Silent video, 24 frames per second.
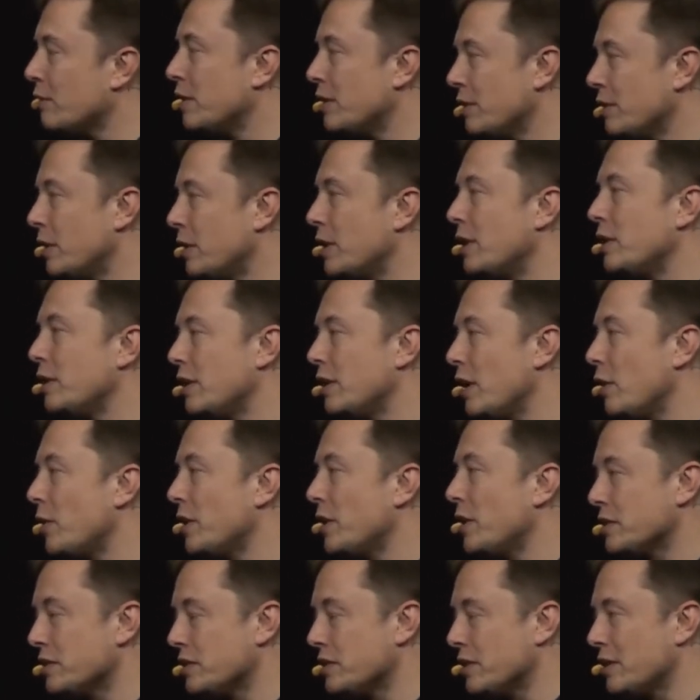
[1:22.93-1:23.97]
in, in that way
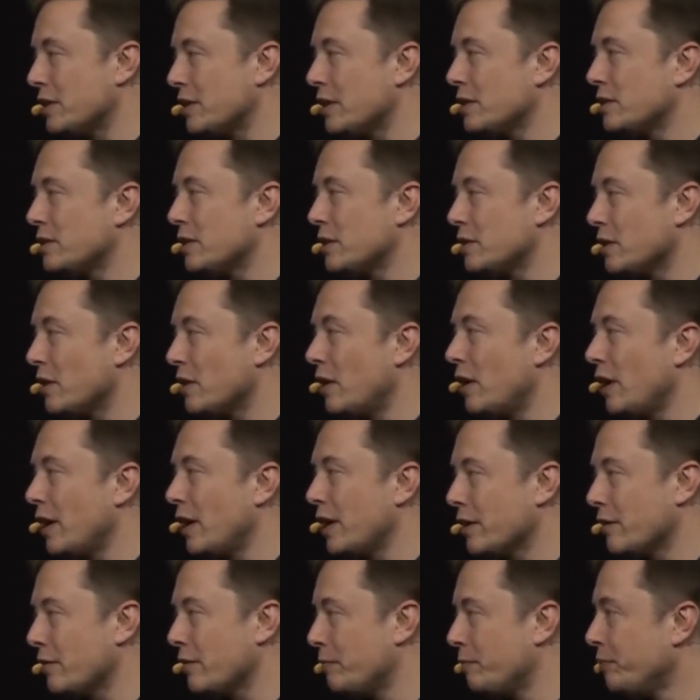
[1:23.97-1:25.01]
it's, it's, it's a lot
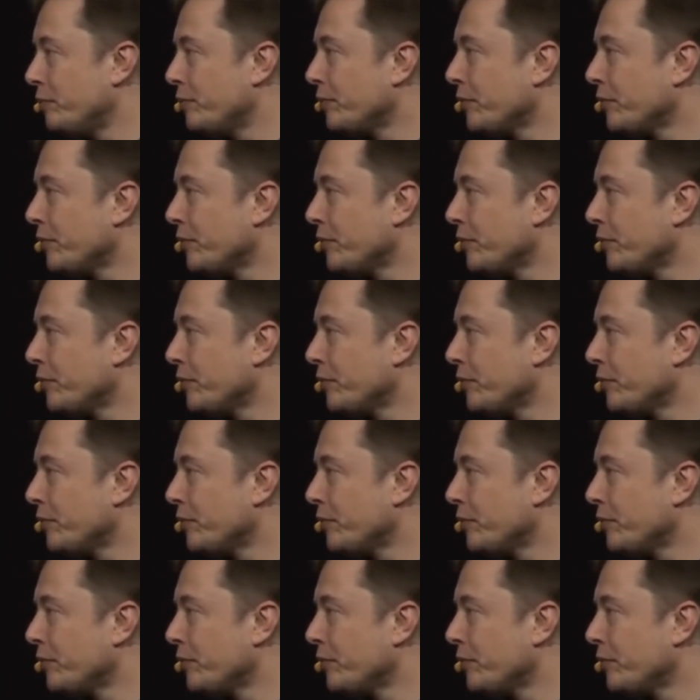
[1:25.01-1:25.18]
like a